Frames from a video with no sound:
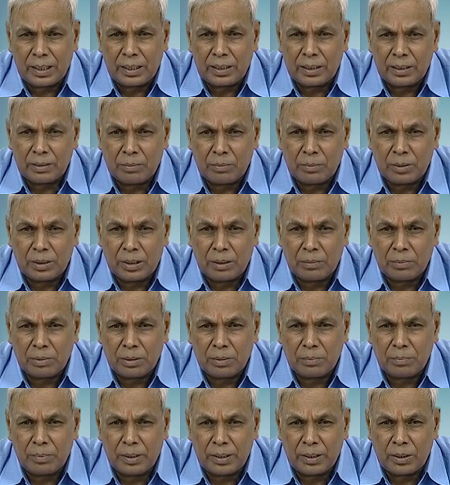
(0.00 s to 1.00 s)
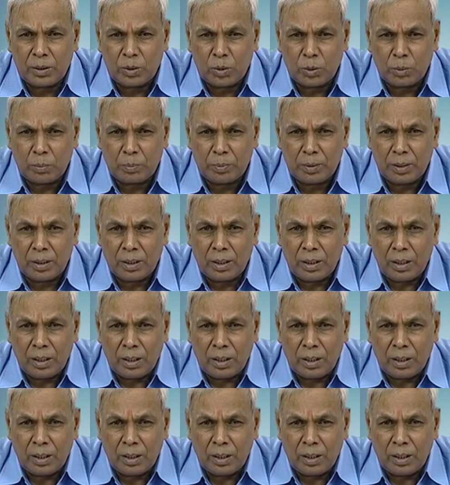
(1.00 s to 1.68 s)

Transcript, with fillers: that has been developed by UOP.